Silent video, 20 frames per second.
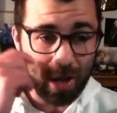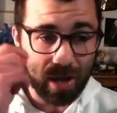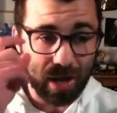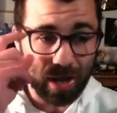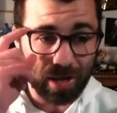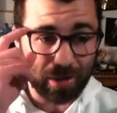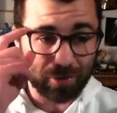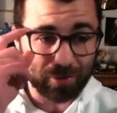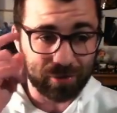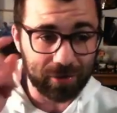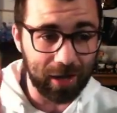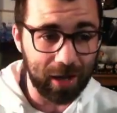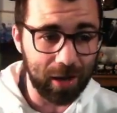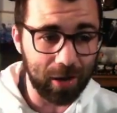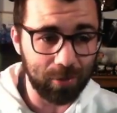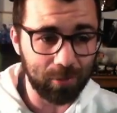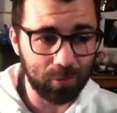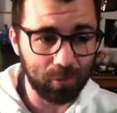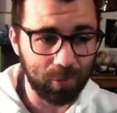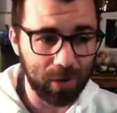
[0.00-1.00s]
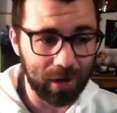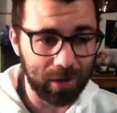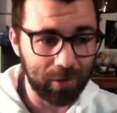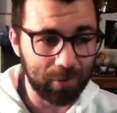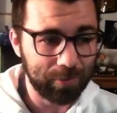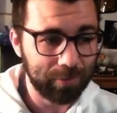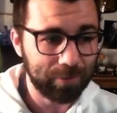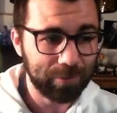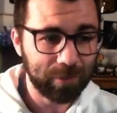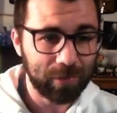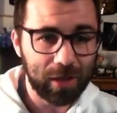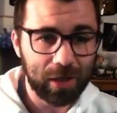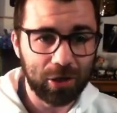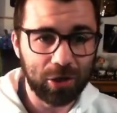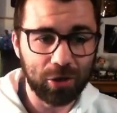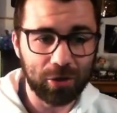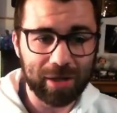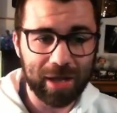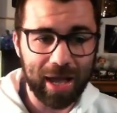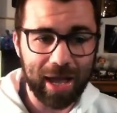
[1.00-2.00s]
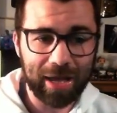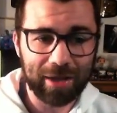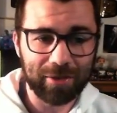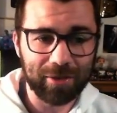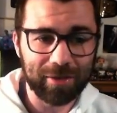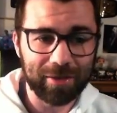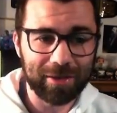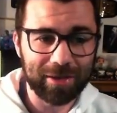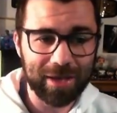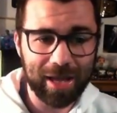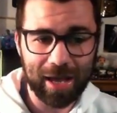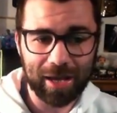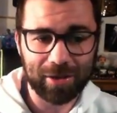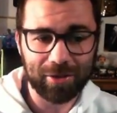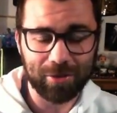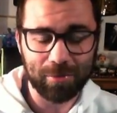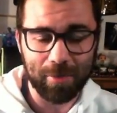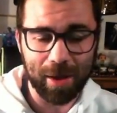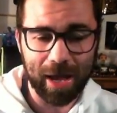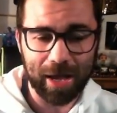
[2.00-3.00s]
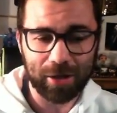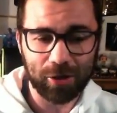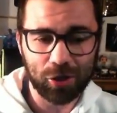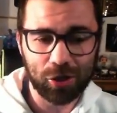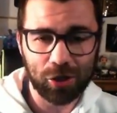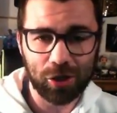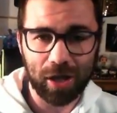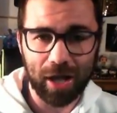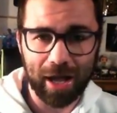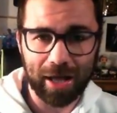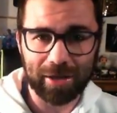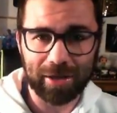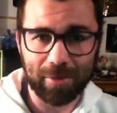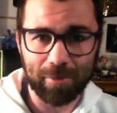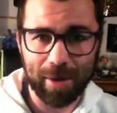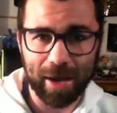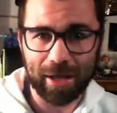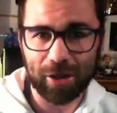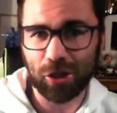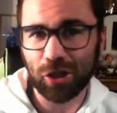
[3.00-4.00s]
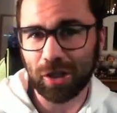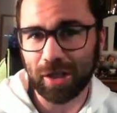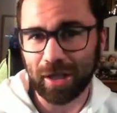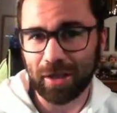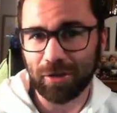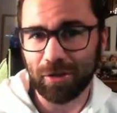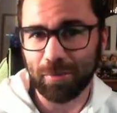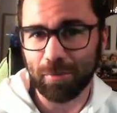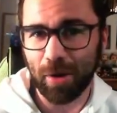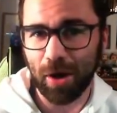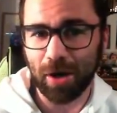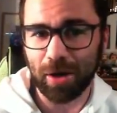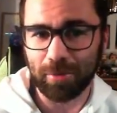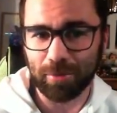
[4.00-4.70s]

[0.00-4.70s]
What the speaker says: and we'll look ahead to next match and the match against Bayern